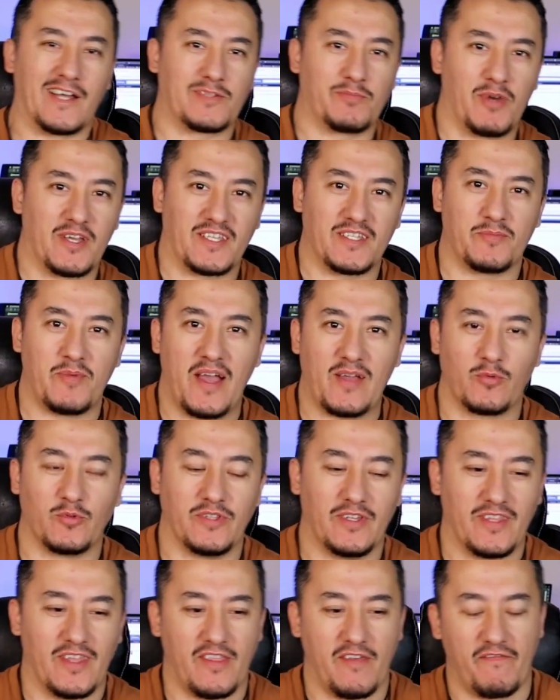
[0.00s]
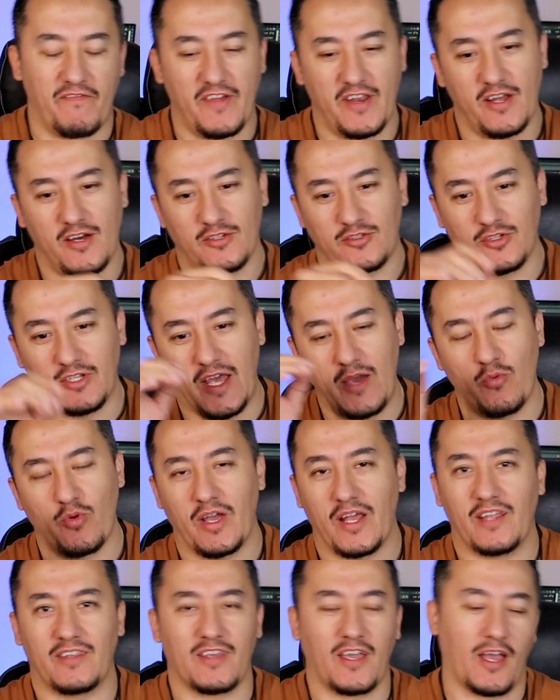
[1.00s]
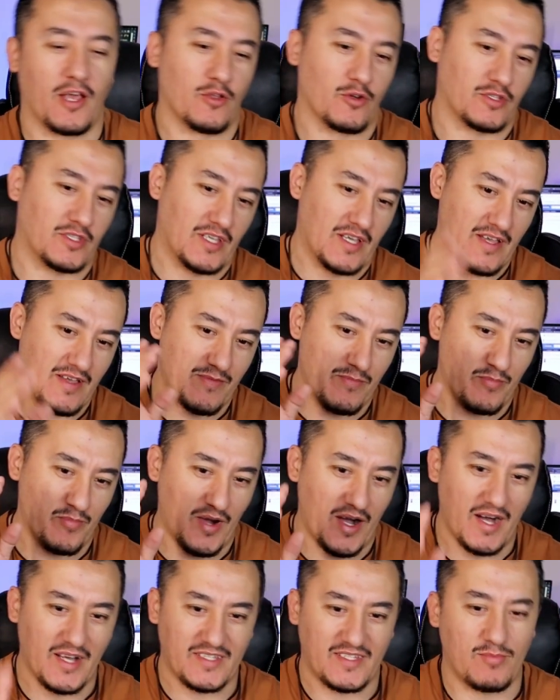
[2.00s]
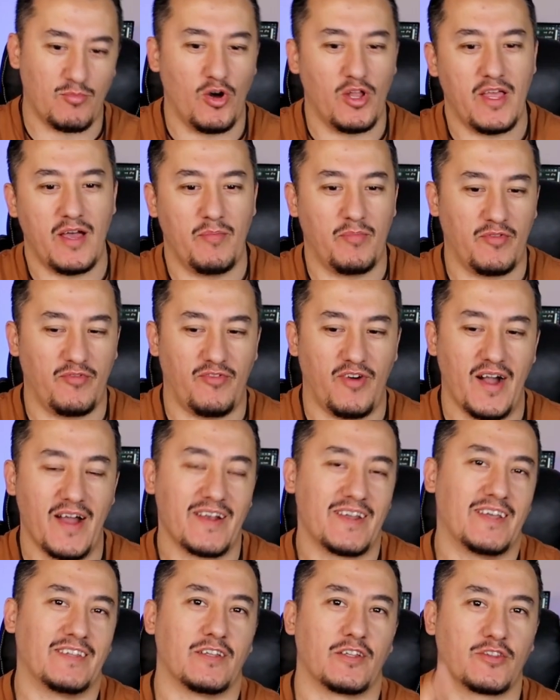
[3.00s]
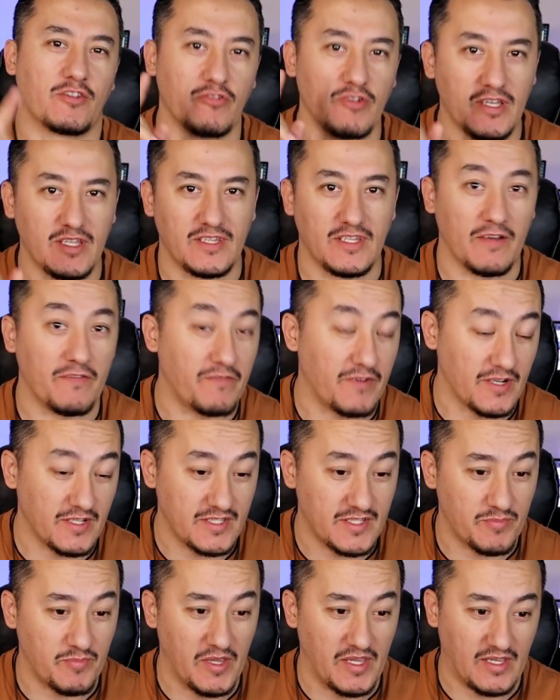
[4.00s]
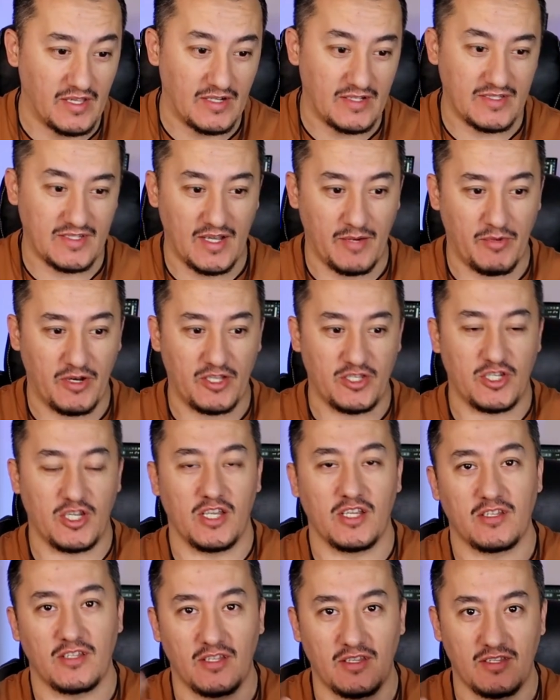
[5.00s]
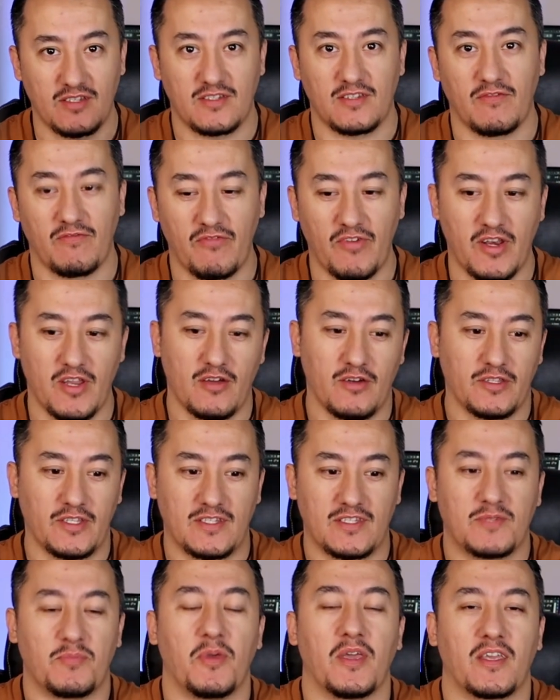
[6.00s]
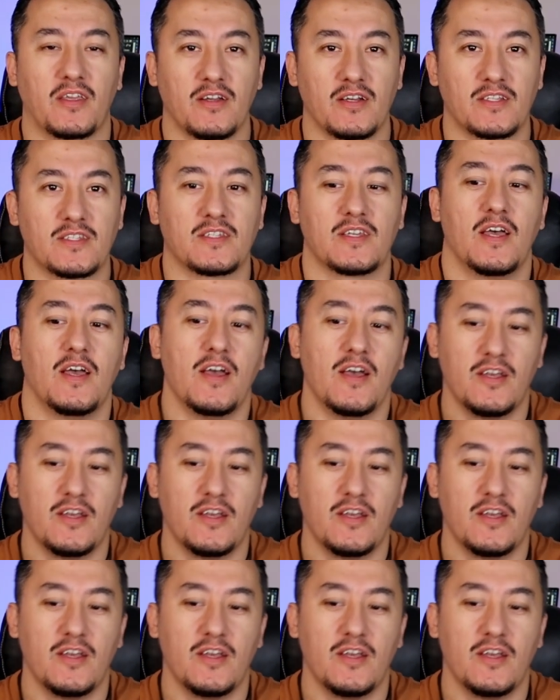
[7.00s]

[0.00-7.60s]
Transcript: guys, Mike is back with another video. Today we're gonna take a look at the small amplifier and the three different speakers. I'm gonna change in this video the speakers.